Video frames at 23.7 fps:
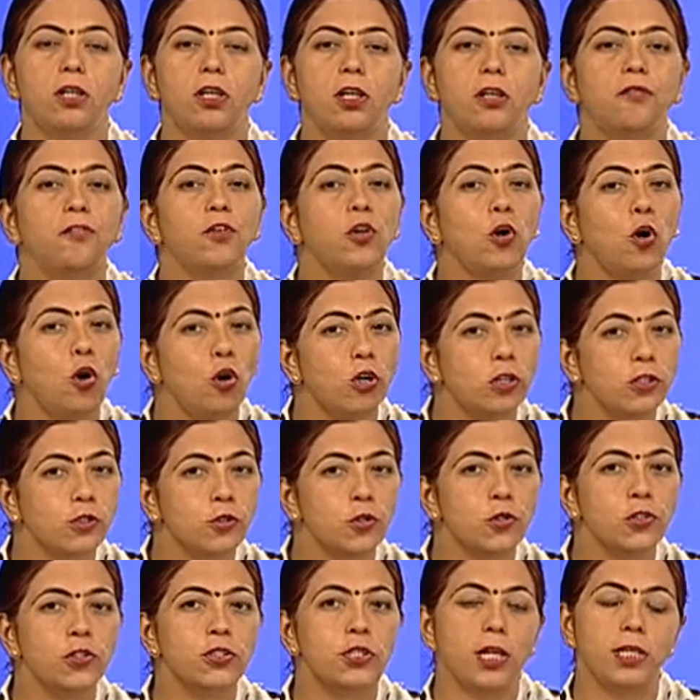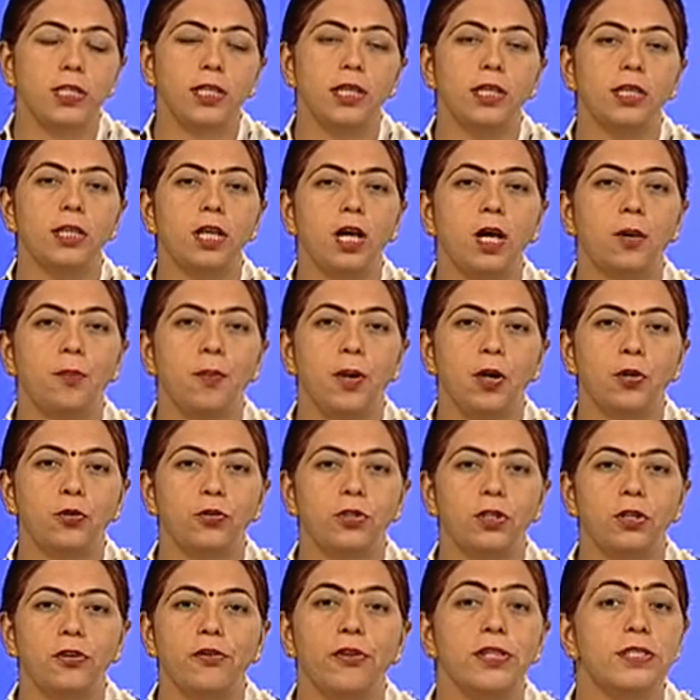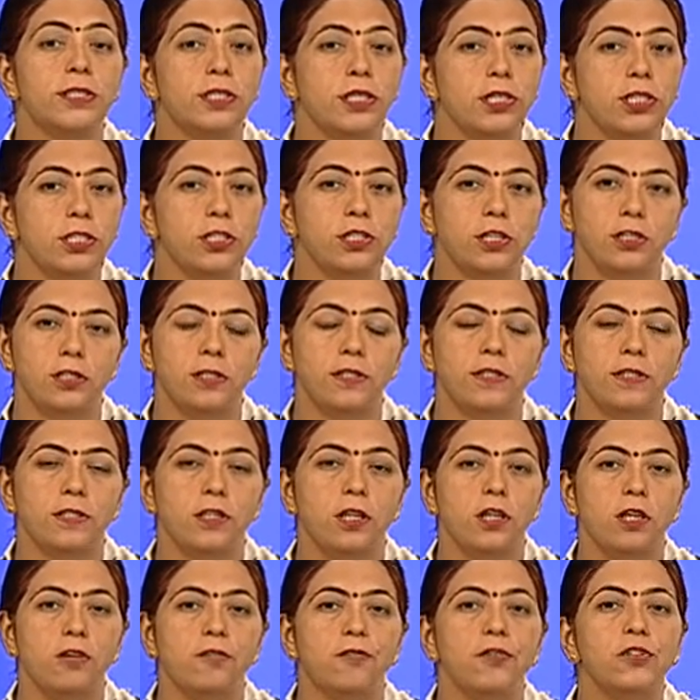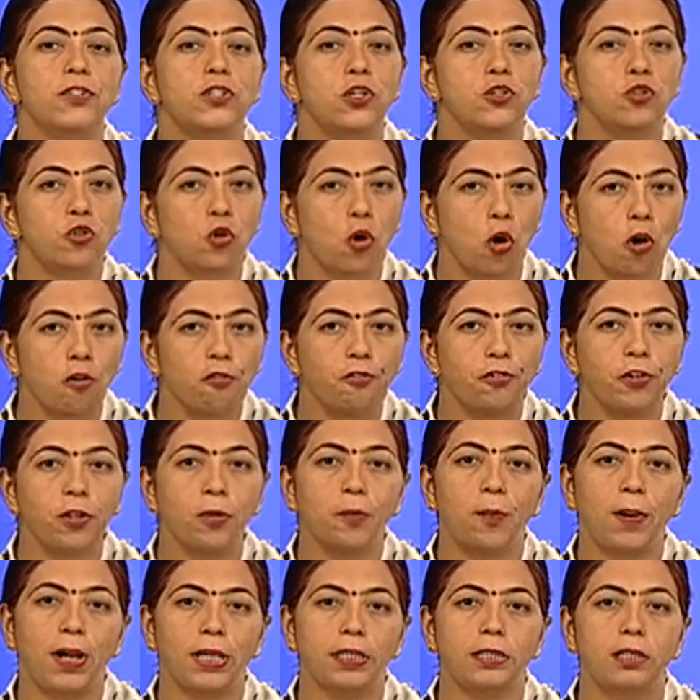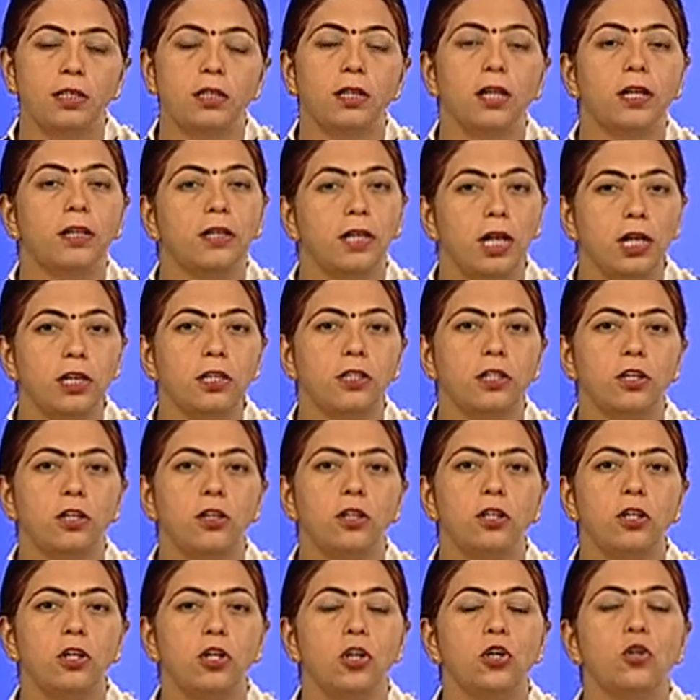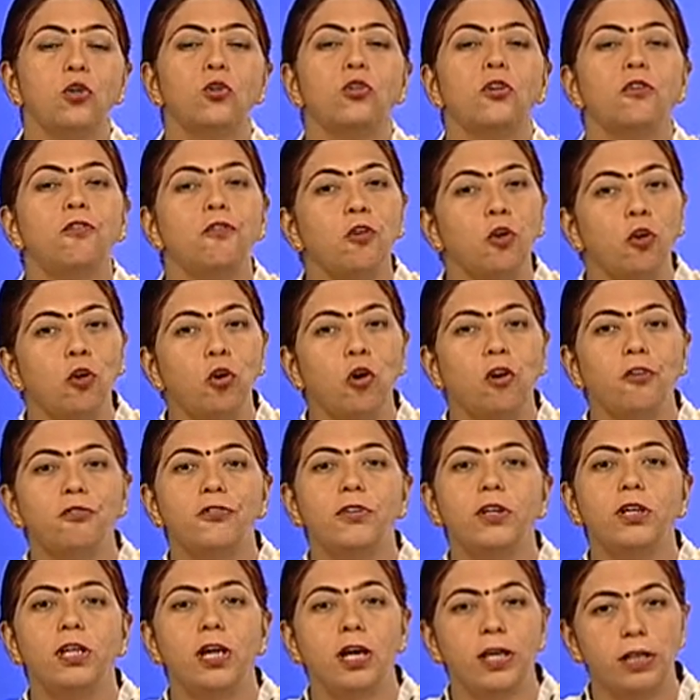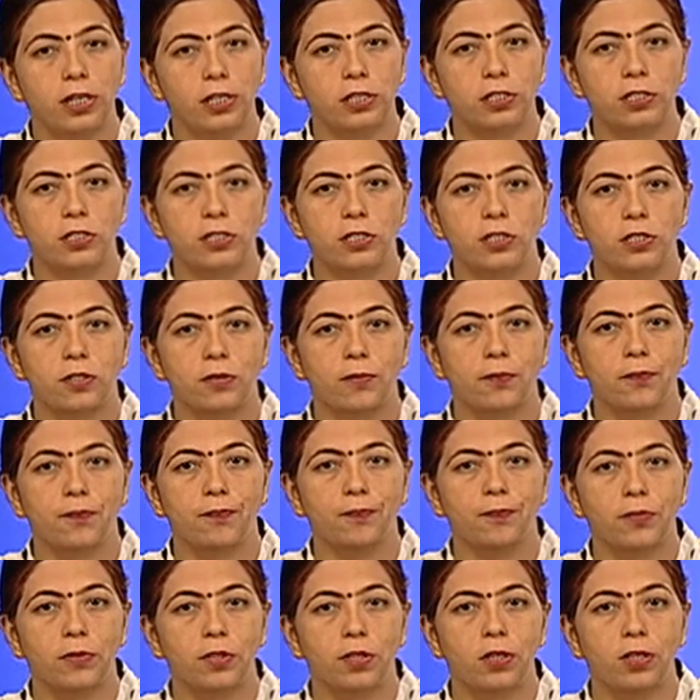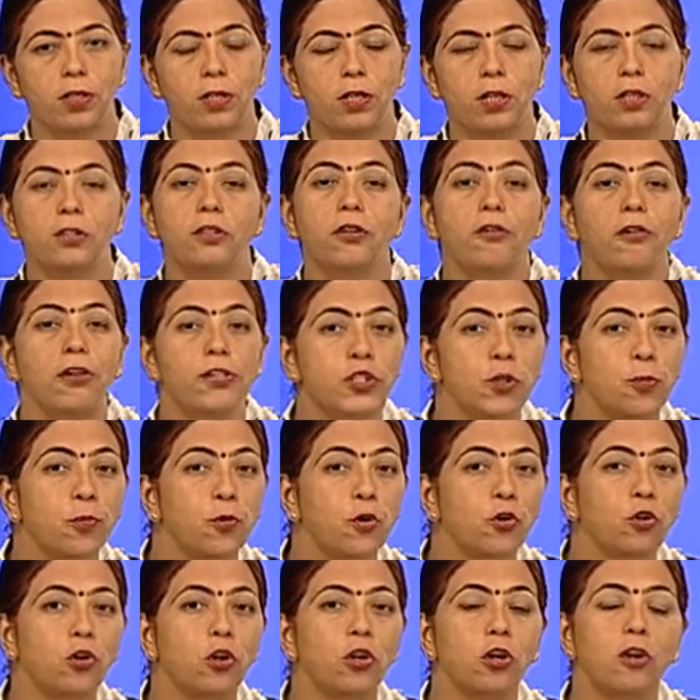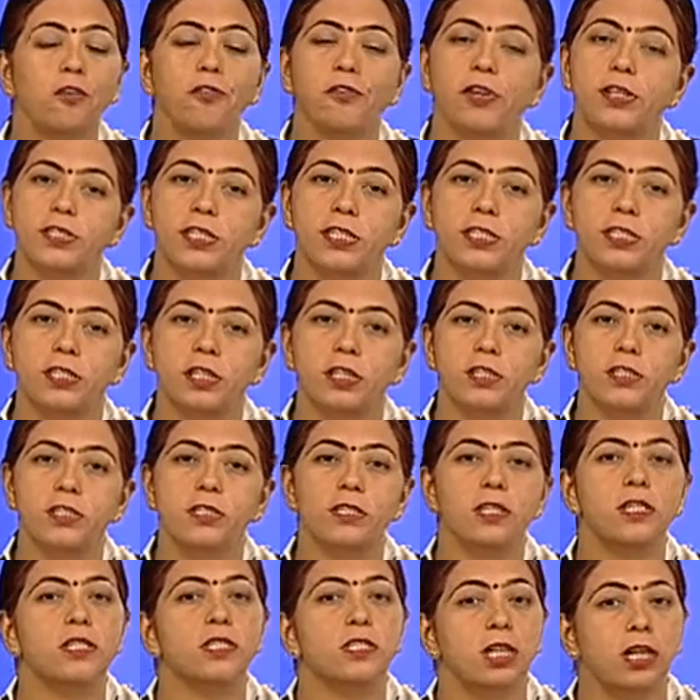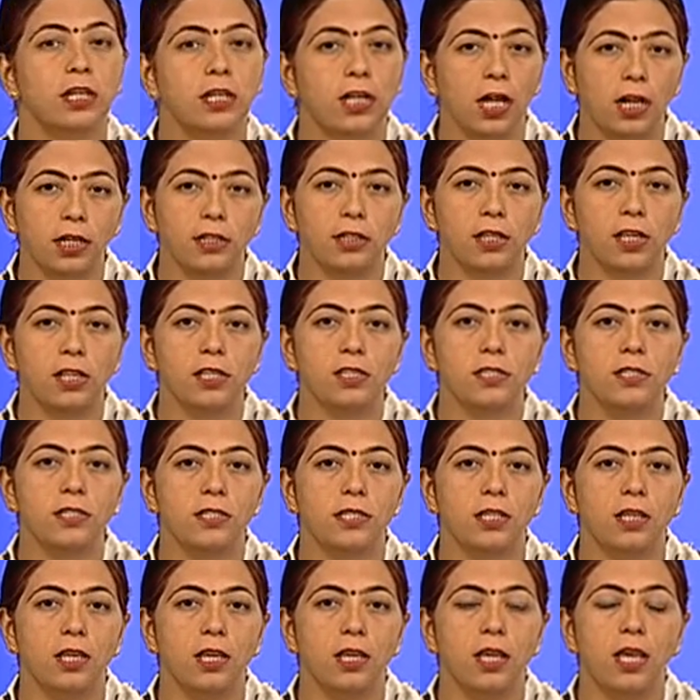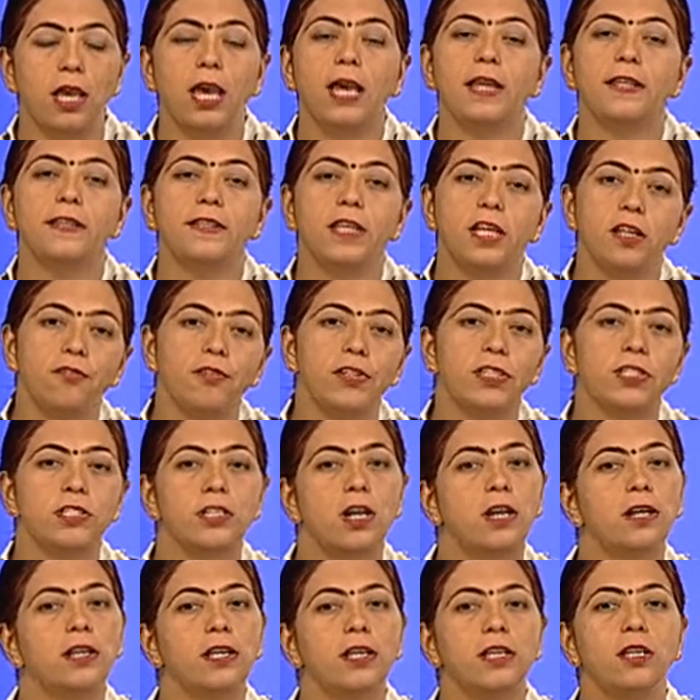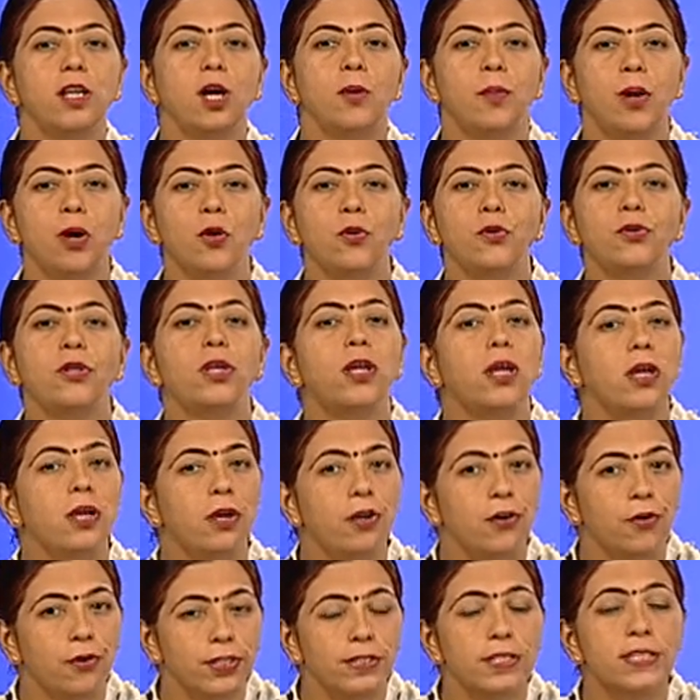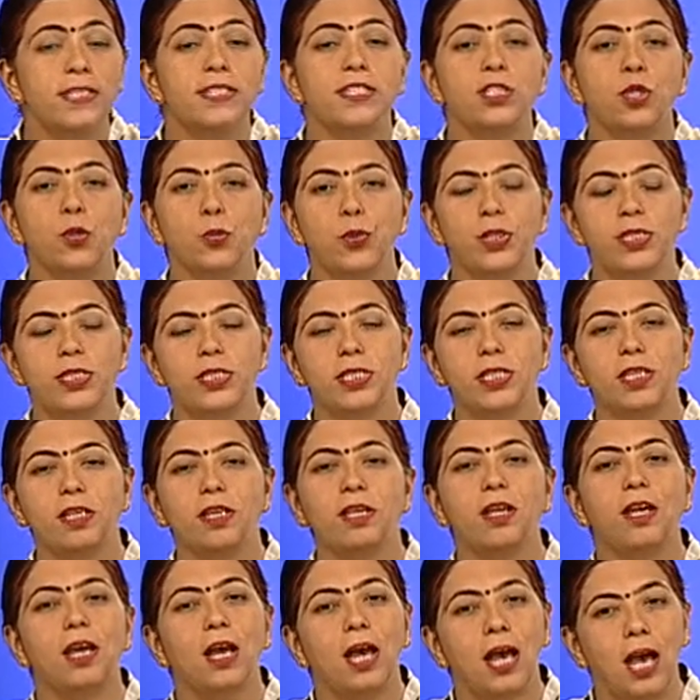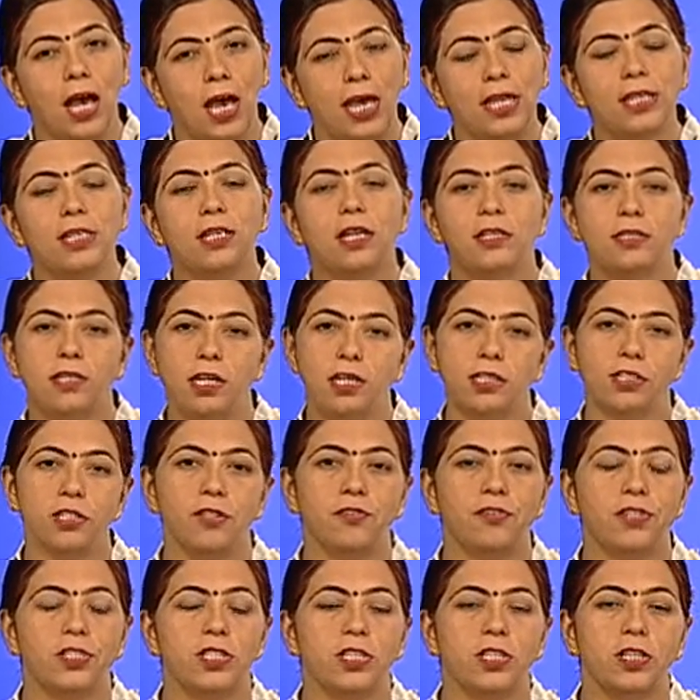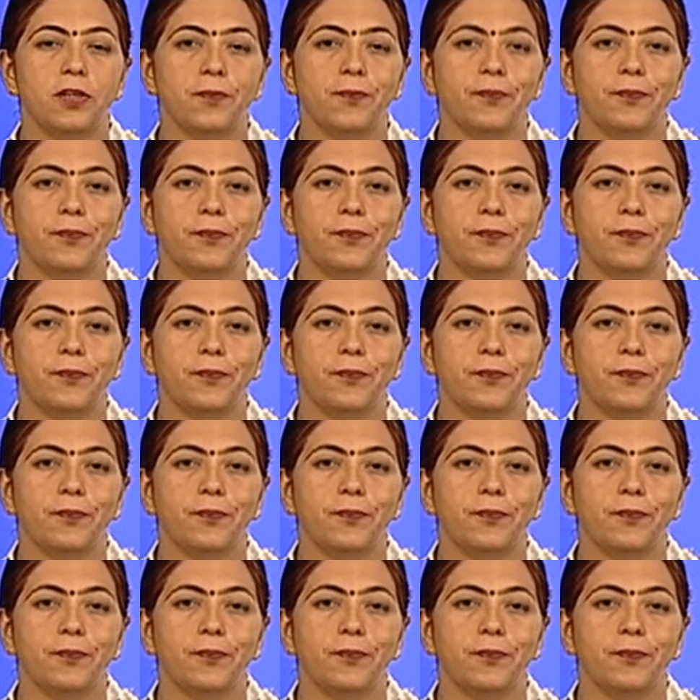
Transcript: We also studied about the resistance which is offered by the conductor to the flow of the current. The reciprocal of resistance is conductance, and then we studied about resistivity and conductivity.